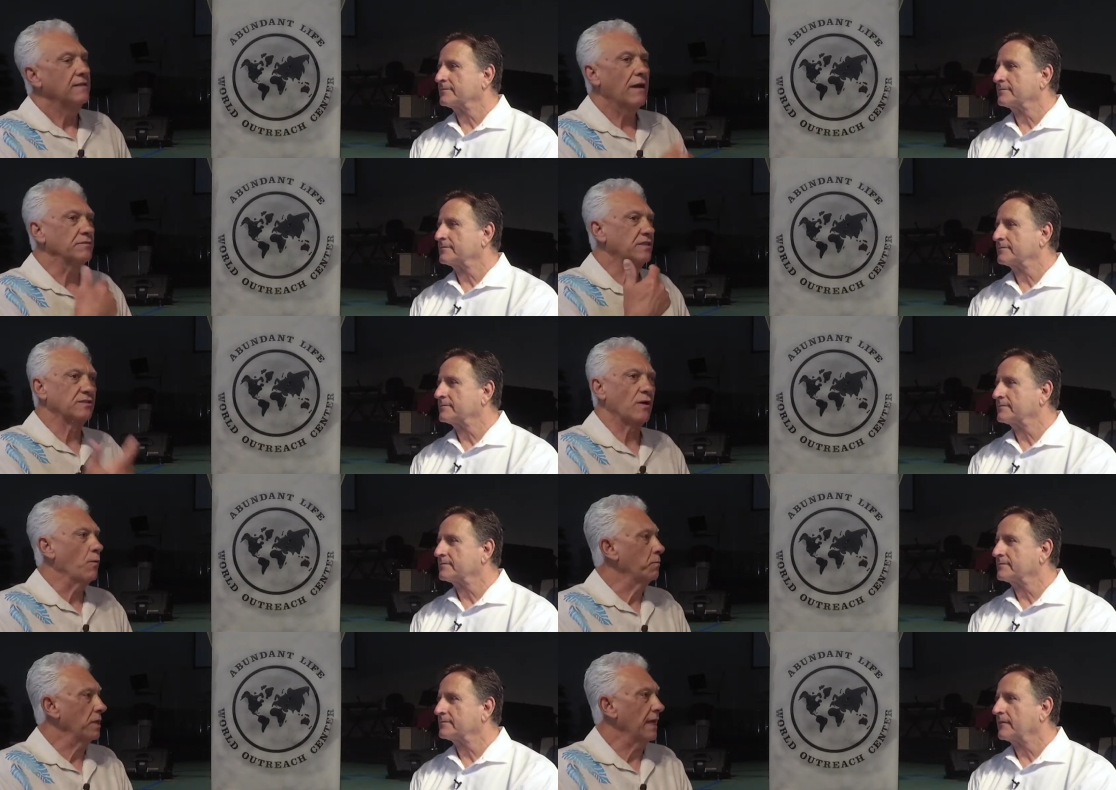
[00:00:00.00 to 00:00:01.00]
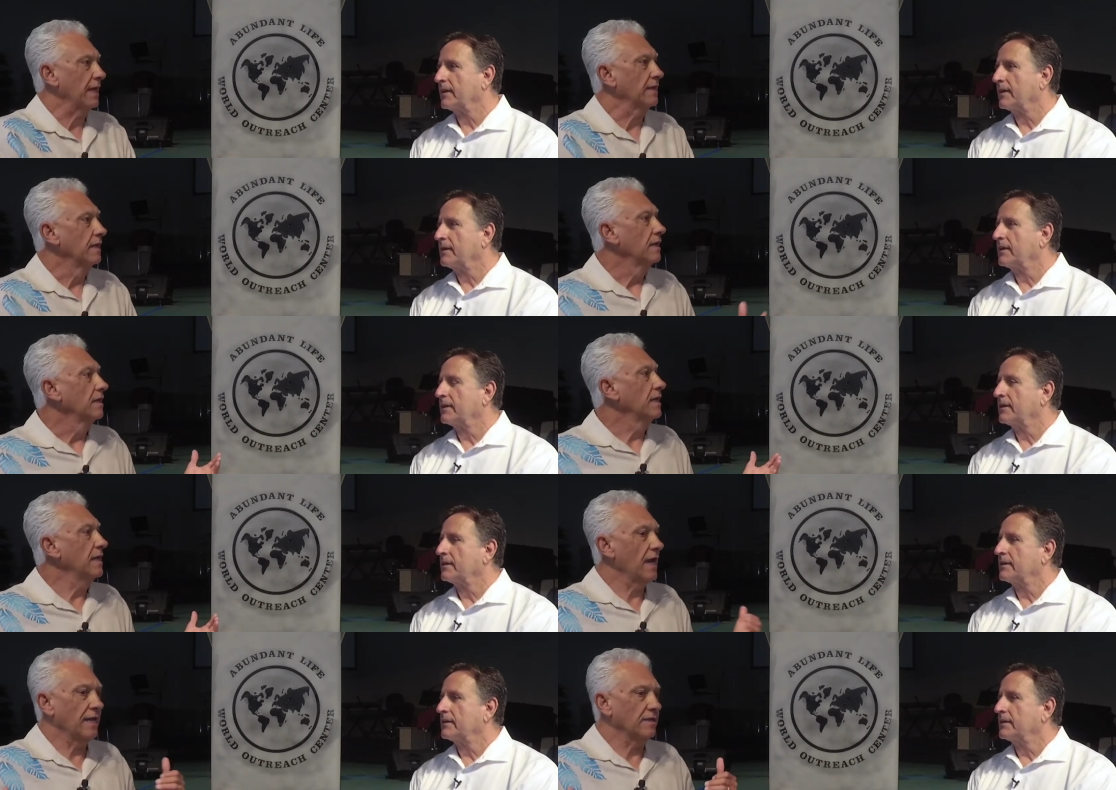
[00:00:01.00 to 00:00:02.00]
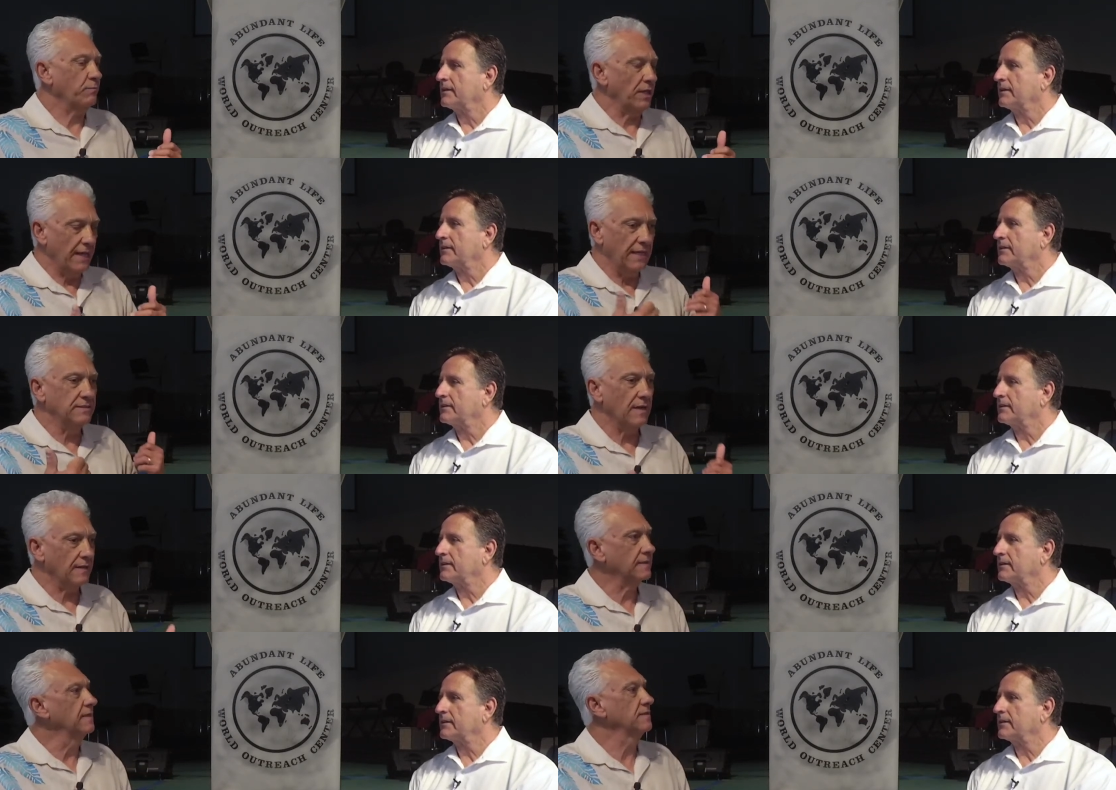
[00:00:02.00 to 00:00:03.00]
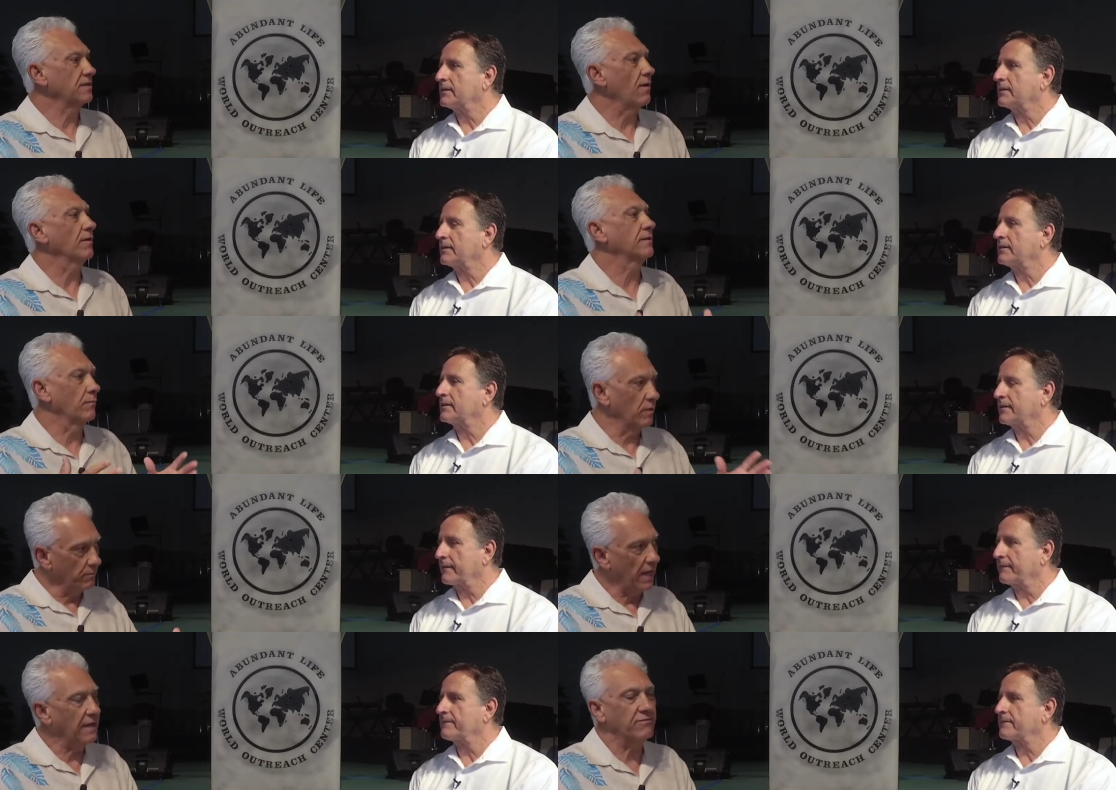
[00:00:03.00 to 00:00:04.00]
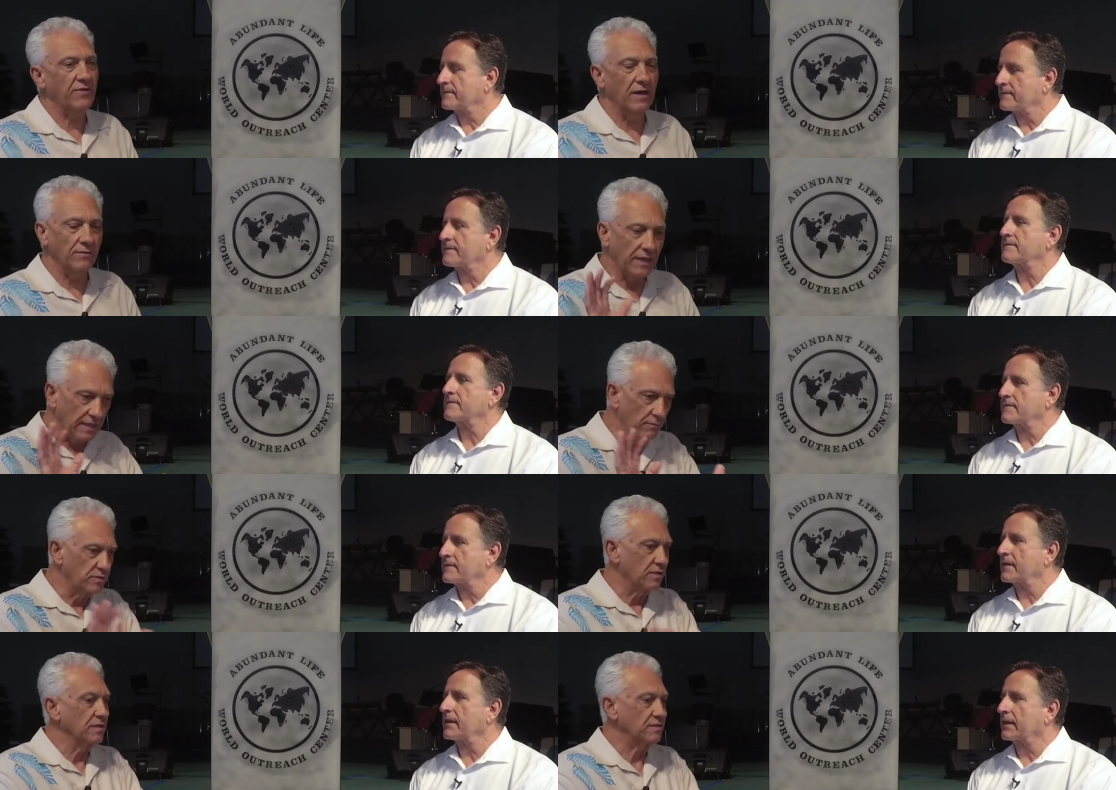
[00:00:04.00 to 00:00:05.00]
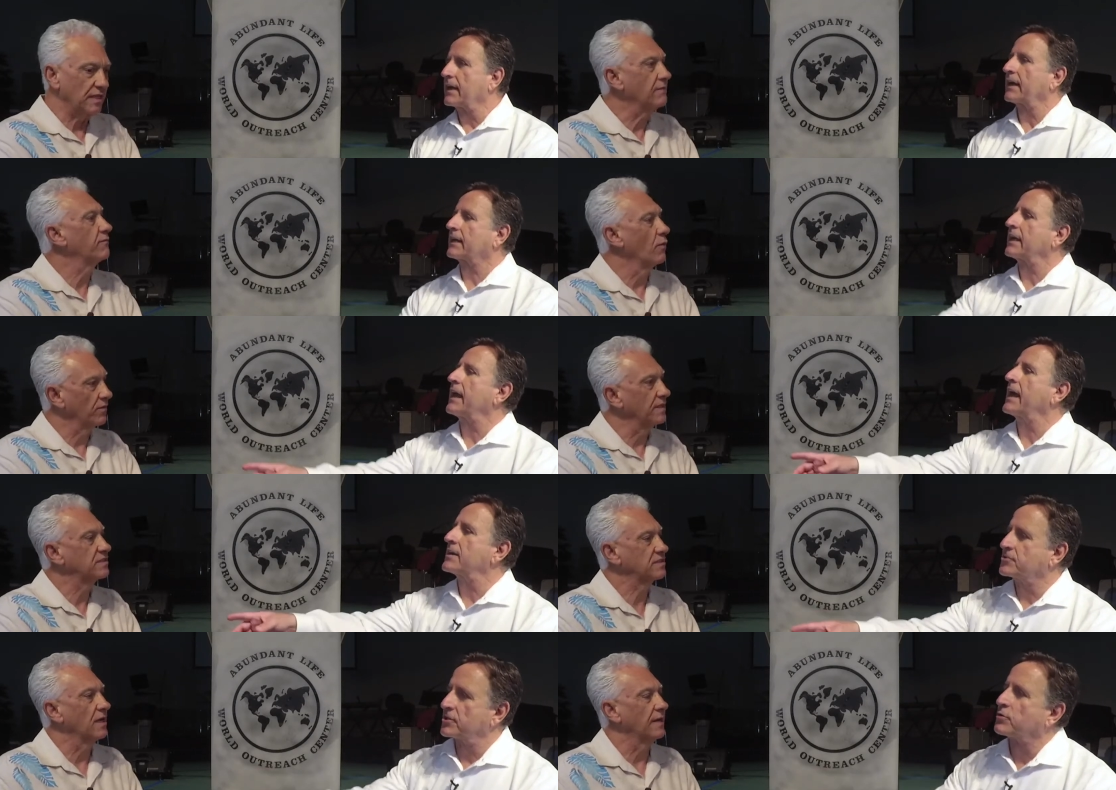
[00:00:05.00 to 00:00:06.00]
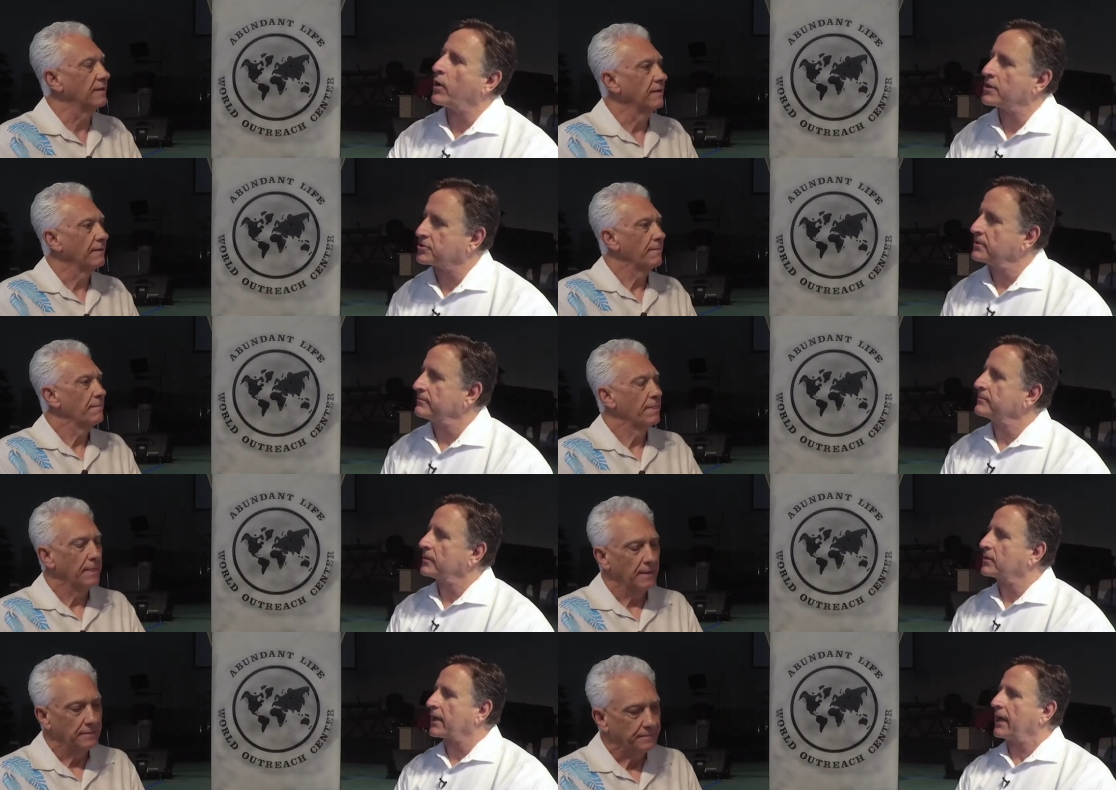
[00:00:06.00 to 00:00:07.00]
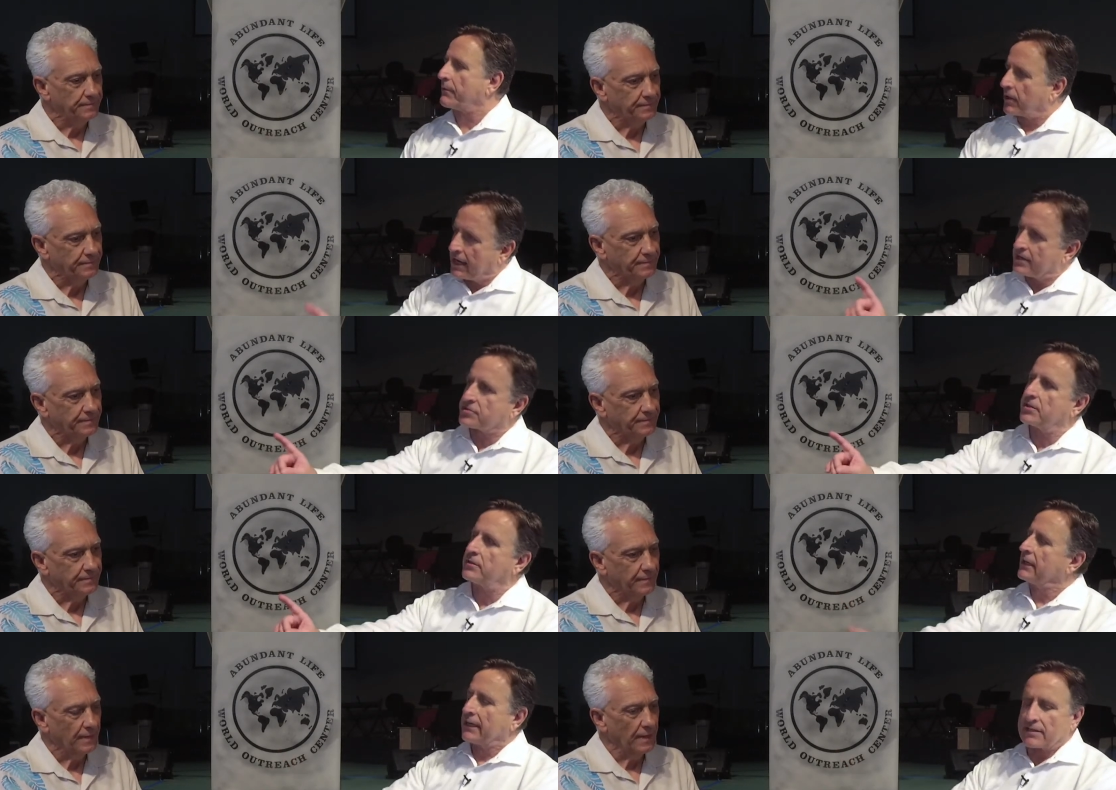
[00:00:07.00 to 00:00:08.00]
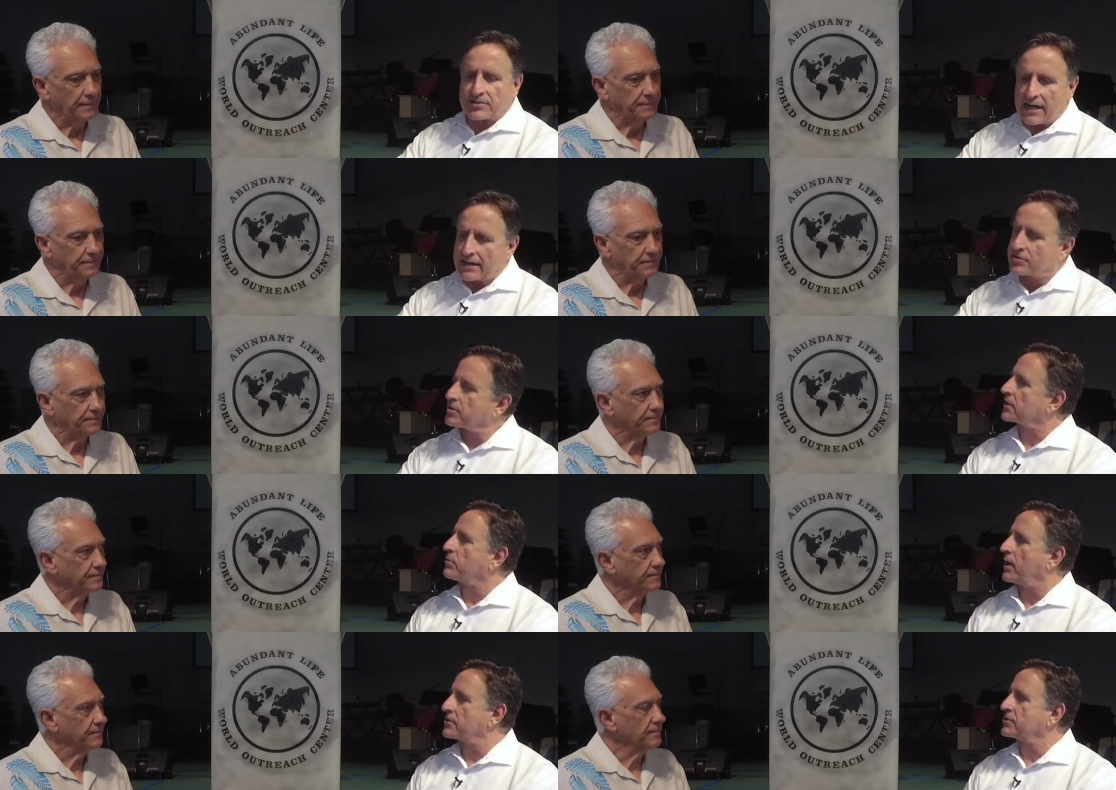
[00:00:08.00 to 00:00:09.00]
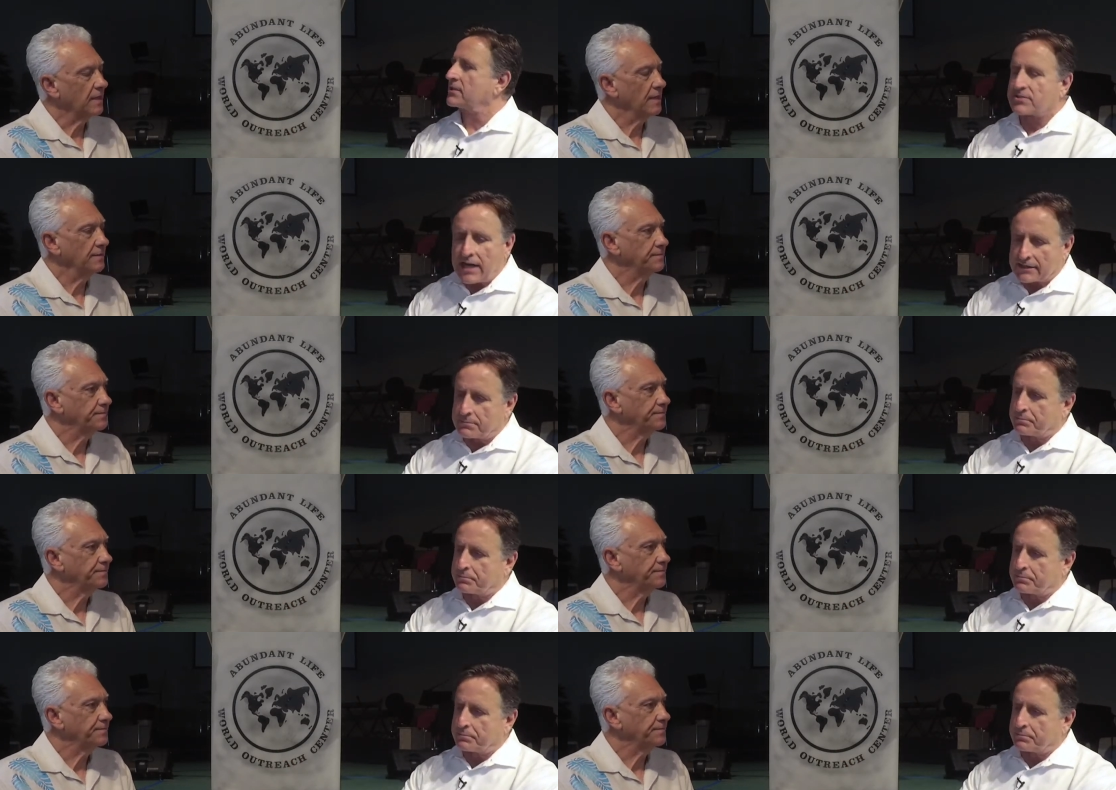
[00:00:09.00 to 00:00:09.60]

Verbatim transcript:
Speaker 1: that was his whole plan. He had a plan tucked in his heart that when man fell, that he was going to send. Can, can I ask son. you a
Speaker 2: question? Okay, I'm going to ask you. It's not a trick question. Okay. It's mm-hmm. not to